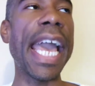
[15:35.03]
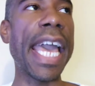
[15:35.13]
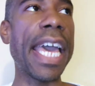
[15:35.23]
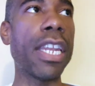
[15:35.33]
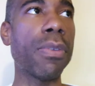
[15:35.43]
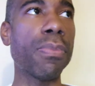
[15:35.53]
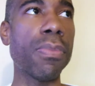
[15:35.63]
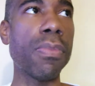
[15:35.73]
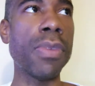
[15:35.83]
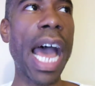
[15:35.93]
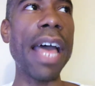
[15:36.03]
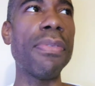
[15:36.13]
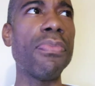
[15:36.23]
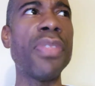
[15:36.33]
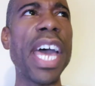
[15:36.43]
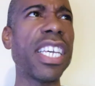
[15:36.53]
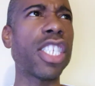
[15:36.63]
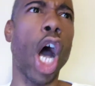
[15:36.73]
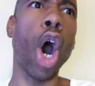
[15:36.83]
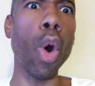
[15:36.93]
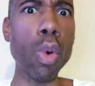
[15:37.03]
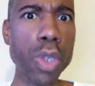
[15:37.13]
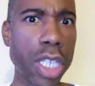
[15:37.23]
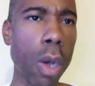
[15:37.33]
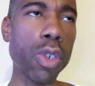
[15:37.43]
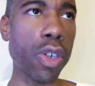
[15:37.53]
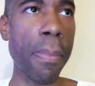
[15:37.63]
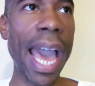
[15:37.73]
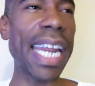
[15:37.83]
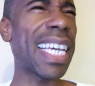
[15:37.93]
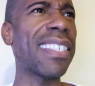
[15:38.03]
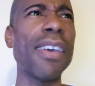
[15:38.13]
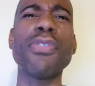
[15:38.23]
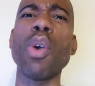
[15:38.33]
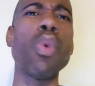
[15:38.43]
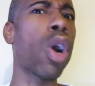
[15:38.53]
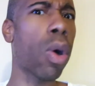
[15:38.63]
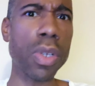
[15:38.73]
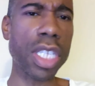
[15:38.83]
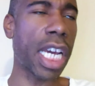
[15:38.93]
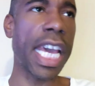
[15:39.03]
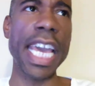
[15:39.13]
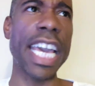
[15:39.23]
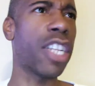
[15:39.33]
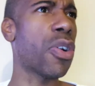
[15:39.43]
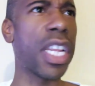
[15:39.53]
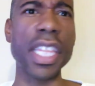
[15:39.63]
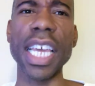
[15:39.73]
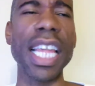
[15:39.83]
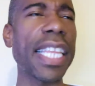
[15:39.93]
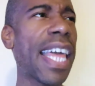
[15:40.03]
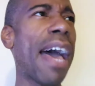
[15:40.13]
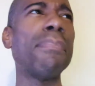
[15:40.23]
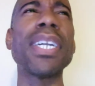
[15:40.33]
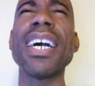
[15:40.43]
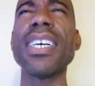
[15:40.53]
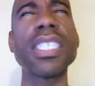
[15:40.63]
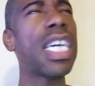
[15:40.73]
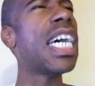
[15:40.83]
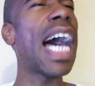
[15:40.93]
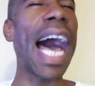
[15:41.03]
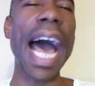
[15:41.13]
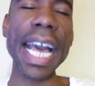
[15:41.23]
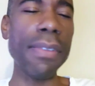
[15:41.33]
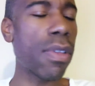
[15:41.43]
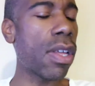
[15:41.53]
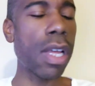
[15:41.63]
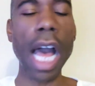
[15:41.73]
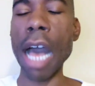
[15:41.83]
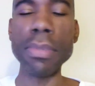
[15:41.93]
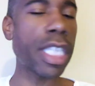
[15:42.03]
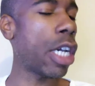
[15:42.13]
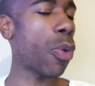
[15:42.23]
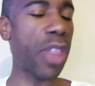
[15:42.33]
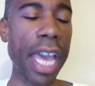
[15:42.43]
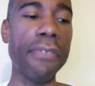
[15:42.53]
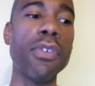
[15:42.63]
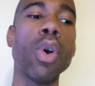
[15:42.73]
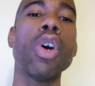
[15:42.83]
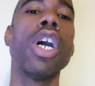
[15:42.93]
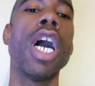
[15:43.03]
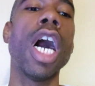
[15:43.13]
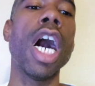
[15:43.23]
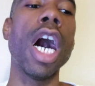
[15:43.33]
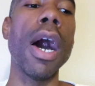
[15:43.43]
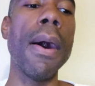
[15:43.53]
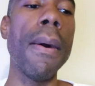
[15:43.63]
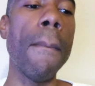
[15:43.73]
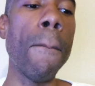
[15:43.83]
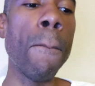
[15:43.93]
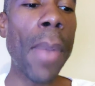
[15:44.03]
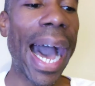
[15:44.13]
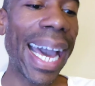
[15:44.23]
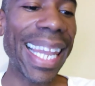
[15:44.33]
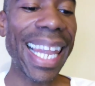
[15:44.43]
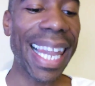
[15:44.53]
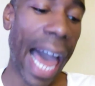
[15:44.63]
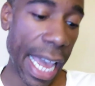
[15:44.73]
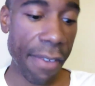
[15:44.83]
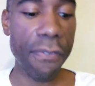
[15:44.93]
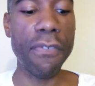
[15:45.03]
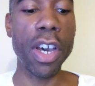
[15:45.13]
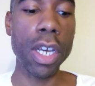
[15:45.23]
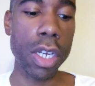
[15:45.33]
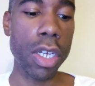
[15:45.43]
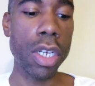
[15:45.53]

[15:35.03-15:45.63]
and not that is oh so dramatic as if the world's gonna end or anything like that, because I, I'm still thankful my life